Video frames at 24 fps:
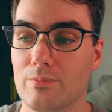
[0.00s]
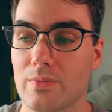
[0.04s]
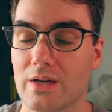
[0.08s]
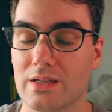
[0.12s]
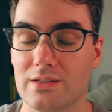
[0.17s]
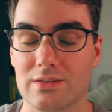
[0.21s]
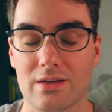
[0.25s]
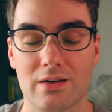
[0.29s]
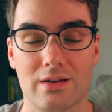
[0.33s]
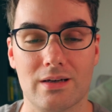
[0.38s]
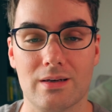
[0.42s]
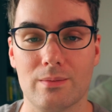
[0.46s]
my
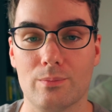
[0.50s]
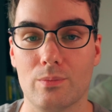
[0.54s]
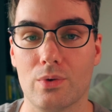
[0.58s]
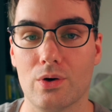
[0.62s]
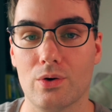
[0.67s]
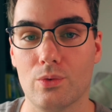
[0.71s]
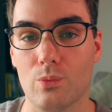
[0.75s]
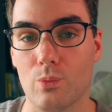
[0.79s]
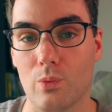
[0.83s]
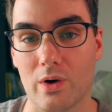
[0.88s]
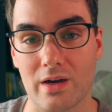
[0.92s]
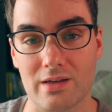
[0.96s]

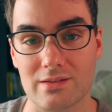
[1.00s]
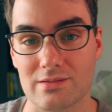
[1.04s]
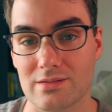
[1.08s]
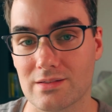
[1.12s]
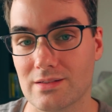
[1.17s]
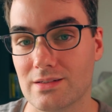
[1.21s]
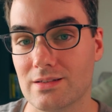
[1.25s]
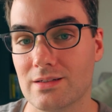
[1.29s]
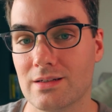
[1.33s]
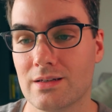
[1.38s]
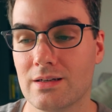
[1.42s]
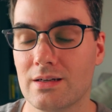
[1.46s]
time
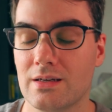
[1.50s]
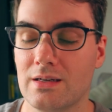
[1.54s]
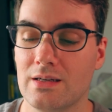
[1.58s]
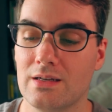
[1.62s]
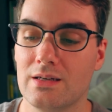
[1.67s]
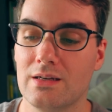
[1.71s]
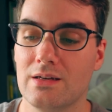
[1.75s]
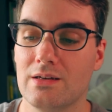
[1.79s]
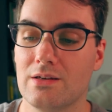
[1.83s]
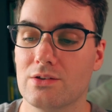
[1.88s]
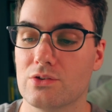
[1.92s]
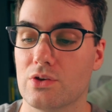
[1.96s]
wisely.
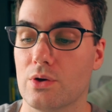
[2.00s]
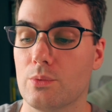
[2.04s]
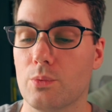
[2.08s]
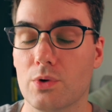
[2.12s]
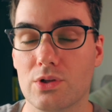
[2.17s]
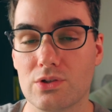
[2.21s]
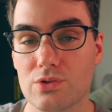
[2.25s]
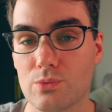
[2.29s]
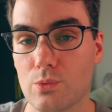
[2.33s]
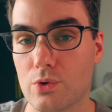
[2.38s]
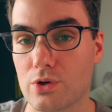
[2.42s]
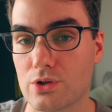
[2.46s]
So I
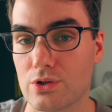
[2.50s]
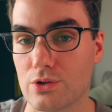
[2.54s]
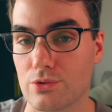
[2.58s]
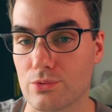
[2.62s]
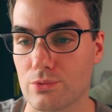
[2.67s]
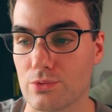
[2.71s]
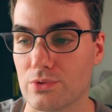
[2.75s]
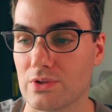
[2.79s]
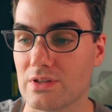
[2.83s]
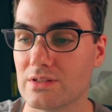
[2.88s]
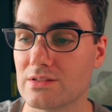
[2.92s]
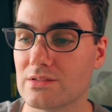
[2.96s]
wanted to walk you
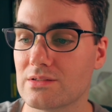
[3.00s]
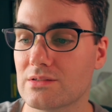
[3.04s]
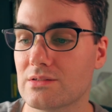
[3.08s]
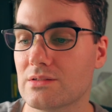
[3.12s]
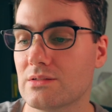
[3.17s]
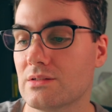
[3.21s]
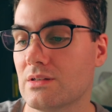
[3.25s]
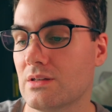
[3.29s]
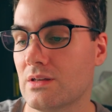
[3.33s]
through this.